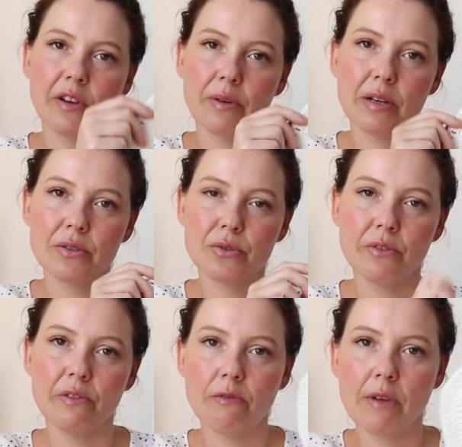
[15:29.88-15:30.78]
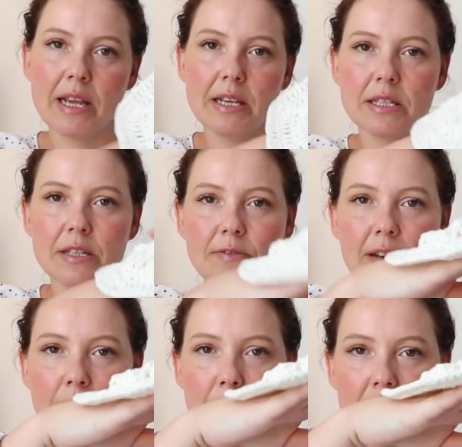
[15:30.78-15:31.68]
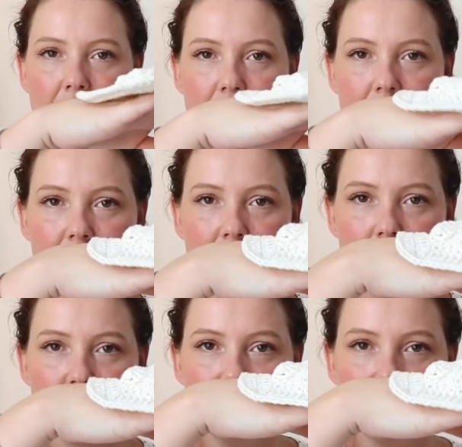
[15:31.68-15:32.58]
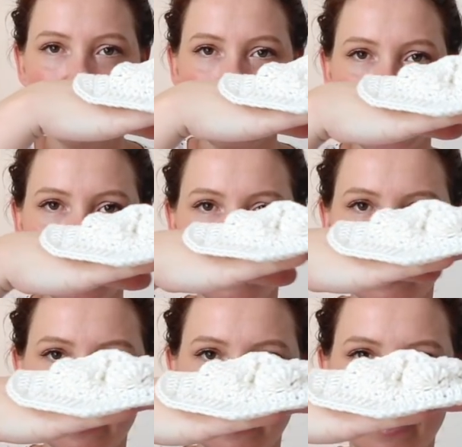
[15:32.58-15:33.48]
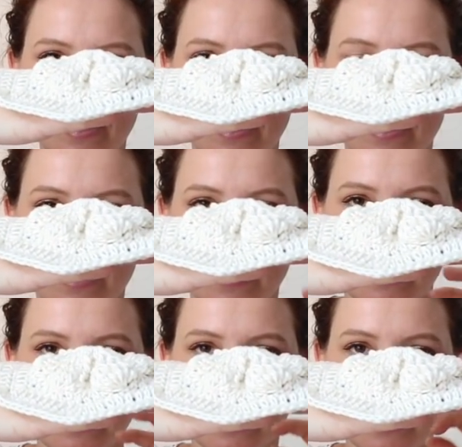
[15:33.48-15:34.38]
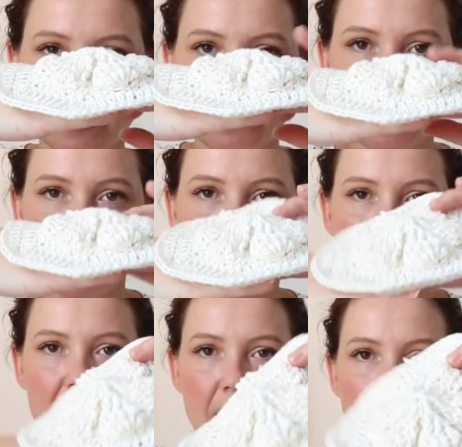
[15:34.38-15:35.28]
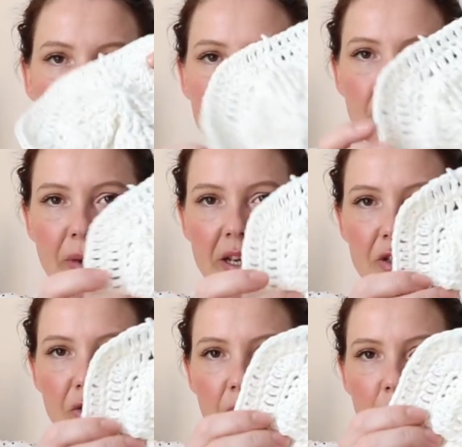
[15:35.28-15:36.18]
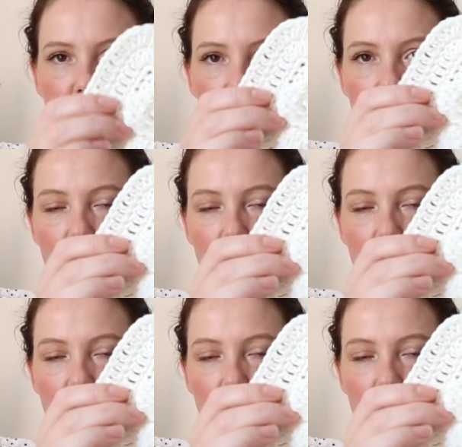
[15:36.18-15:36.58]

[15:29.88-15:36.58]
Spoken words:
very well, it's sort of a raised flower. Can you see? That's really pretty. I put a picture on my